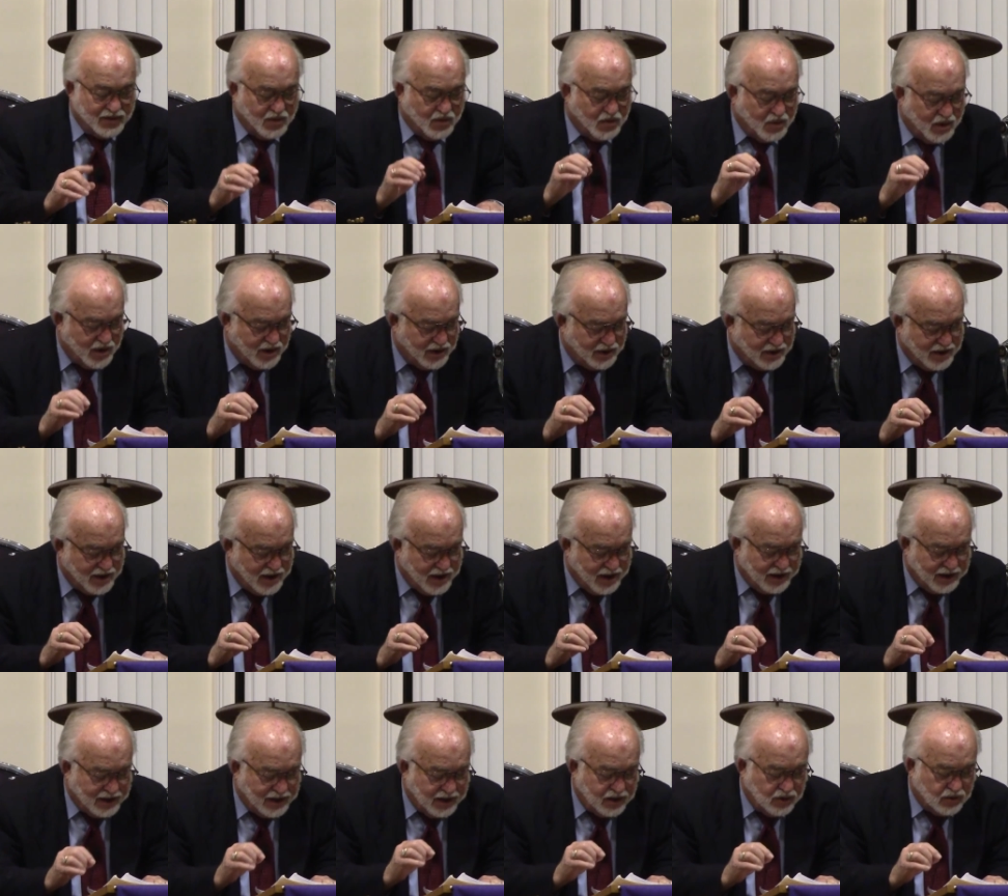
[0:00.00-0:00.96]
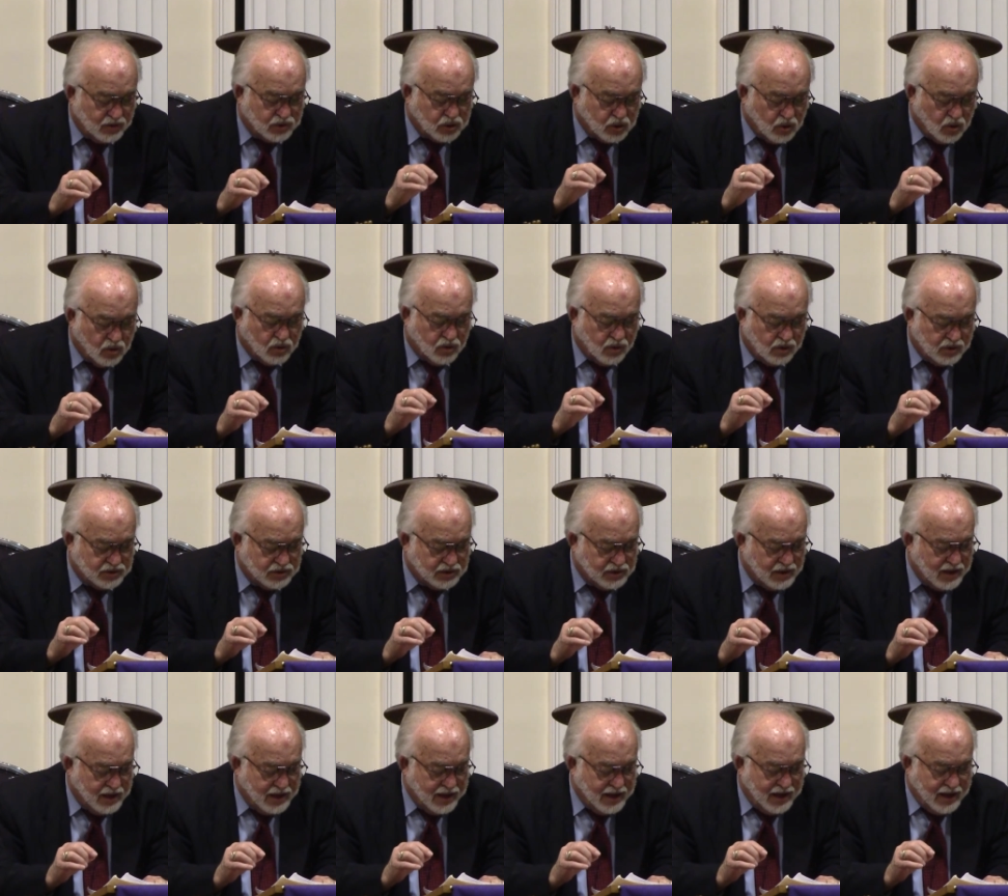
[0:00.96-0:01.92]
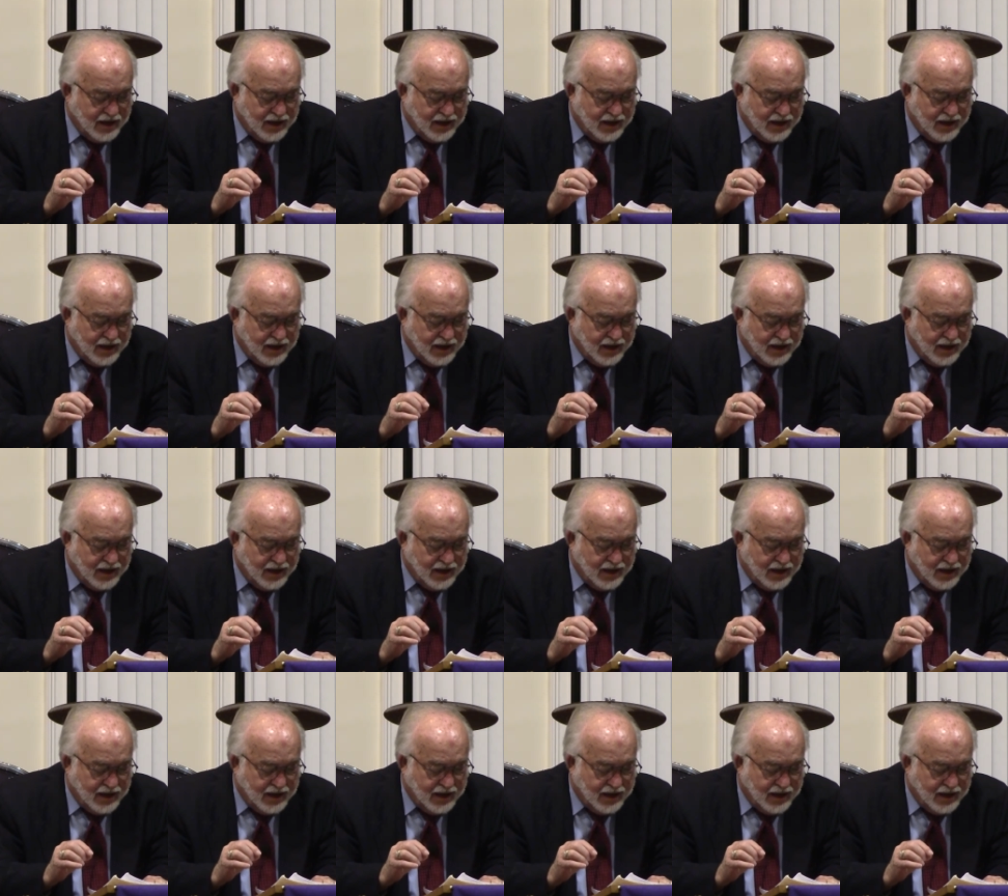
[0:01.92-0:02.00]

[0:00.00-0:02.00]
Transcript: the word leitourgos